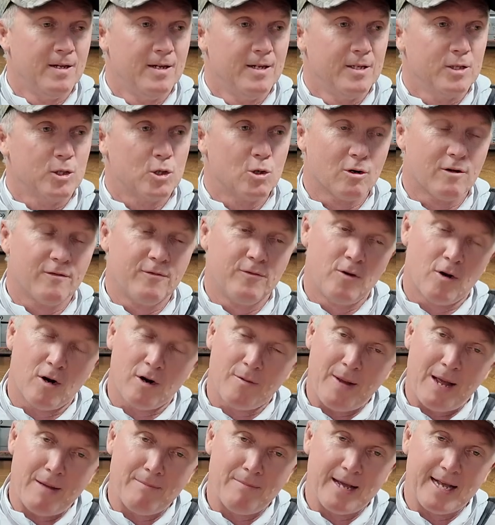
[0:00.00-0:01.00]
It's sort of not
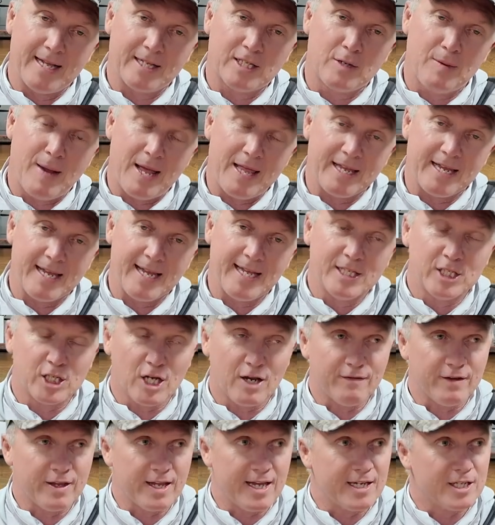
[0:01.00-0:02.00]
about me, it's about the kids
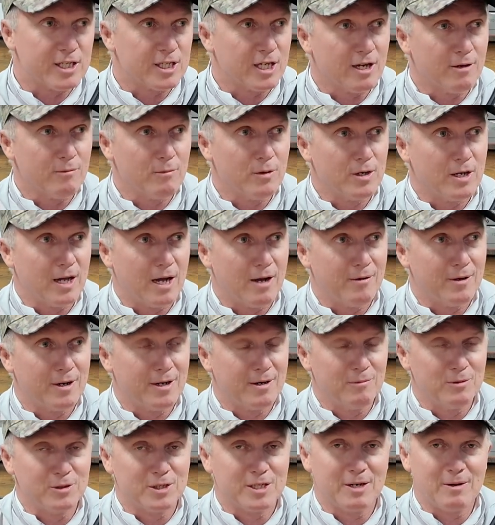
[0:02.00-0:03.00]
over there, so we'll go
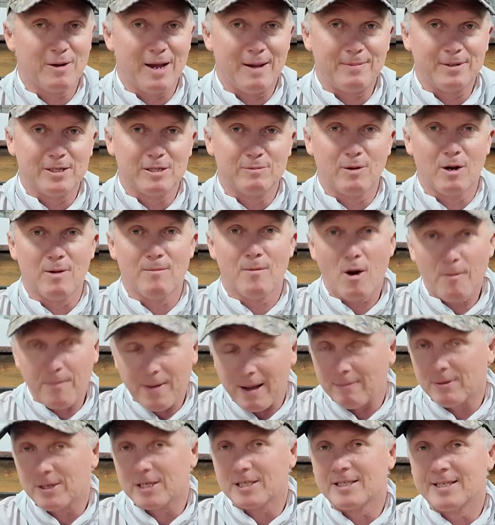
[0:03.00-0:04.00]
and we'll see what happens. But I might
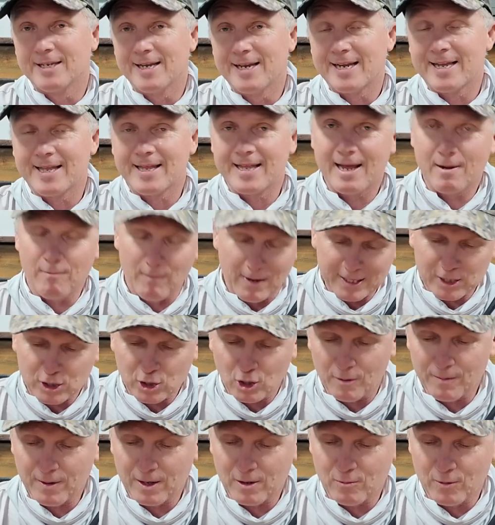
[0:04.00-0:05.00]
be able to sneak in there one
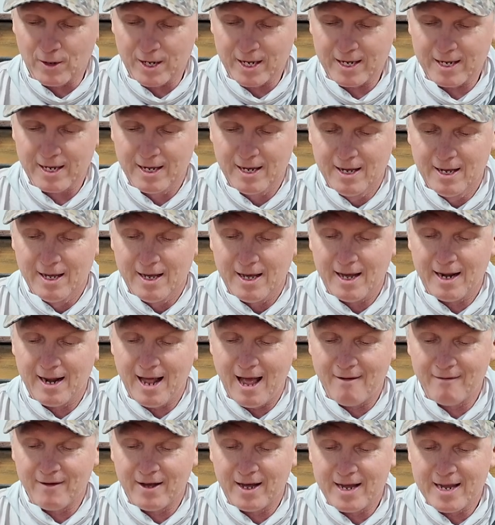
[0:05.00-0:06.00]
time of the week and
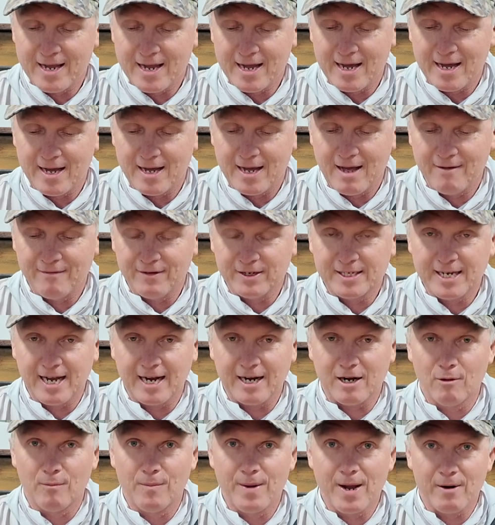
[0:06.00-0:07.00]
have a
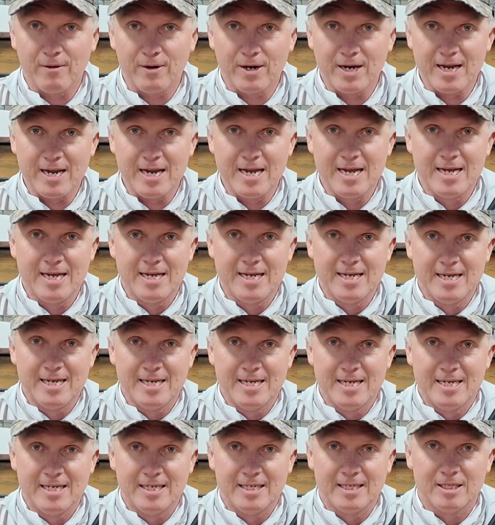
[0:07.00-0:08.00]
tackleberry
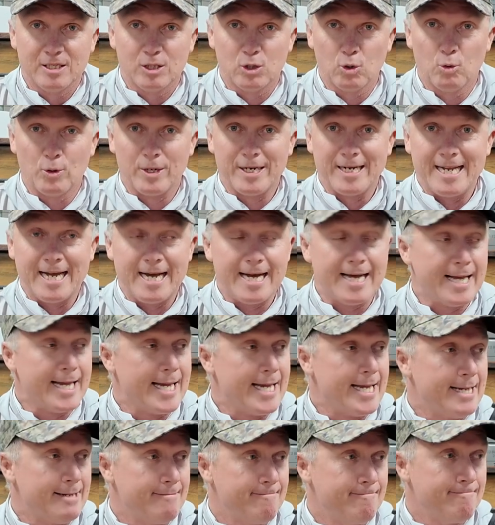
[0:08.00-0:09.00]
sort of
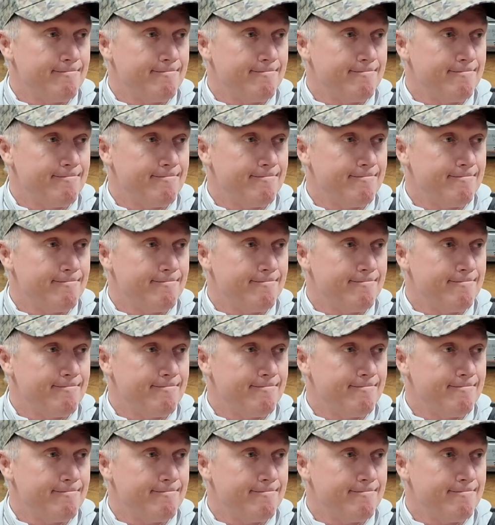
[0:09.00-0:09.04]
day.